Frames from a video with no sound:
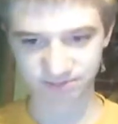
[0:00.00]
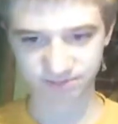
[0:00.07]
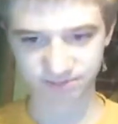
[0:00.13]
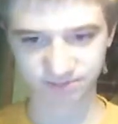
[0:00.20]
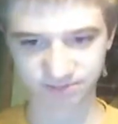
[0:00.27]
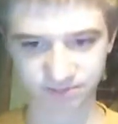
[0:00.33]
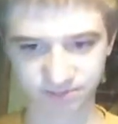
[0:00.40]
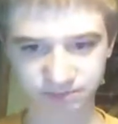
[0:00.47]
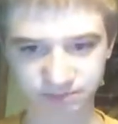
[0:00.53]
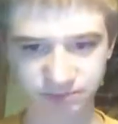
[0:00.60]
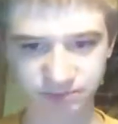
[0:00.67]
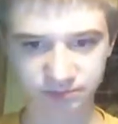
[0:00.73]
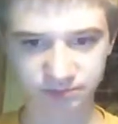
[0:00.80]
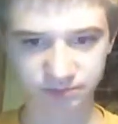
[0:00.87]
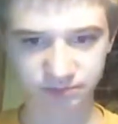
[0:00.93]

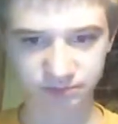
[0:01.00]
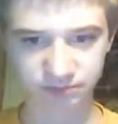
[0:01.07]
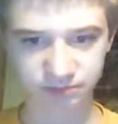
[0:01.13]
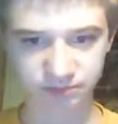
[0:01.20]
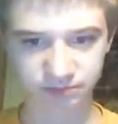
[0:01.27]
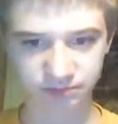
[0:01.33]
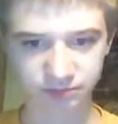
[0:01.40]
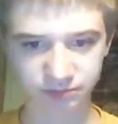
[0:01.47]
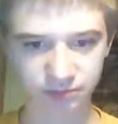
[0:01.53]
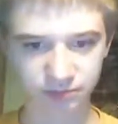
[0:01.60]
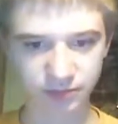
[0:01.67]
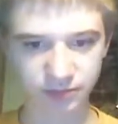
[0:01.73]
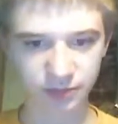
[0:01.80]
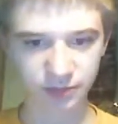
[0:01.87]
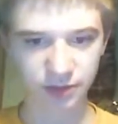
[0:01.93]

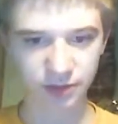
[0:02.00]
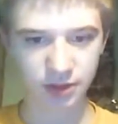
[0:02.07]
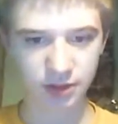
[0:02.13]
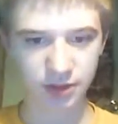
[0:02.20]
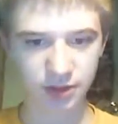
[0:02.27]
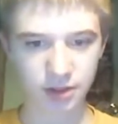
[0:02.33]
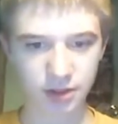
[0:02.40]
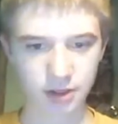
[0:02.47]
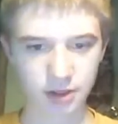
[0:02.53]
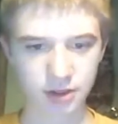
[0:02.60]
Nobody speaks.